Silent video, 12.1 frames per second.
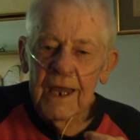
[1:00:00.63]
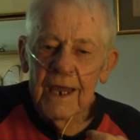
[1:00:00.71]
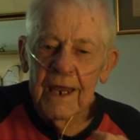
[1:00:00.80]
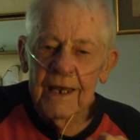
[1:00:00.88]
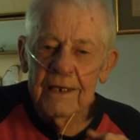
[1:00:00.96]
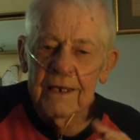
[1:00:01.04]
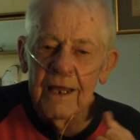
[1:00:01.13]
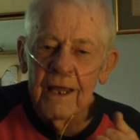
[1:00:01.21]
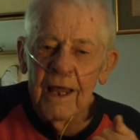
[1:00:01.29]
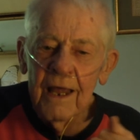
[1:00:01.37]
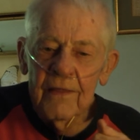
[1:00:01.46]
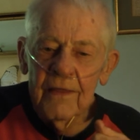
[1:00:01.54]
and
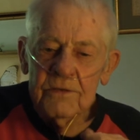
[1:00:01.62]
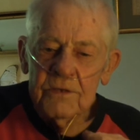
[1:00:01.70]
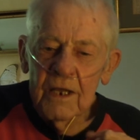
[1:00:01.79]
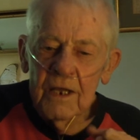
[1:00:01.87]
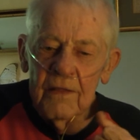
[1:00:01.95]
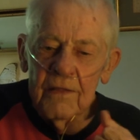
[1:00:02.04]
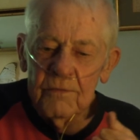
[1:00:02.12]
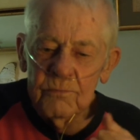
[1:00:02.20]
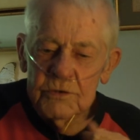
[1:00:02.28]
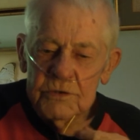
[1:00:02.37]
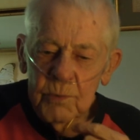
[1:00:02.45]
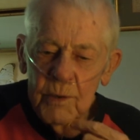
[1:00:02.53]
That's, that
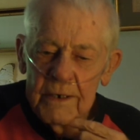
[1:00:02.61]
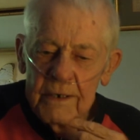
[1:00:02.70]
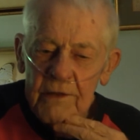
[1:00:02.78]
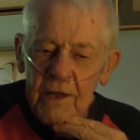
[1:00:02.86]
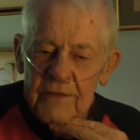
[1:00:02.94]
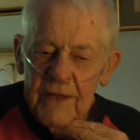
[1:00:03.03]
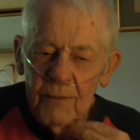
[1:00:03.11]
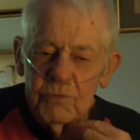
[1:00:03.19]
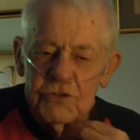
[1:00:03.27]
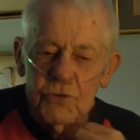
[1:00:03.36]
was when that, that was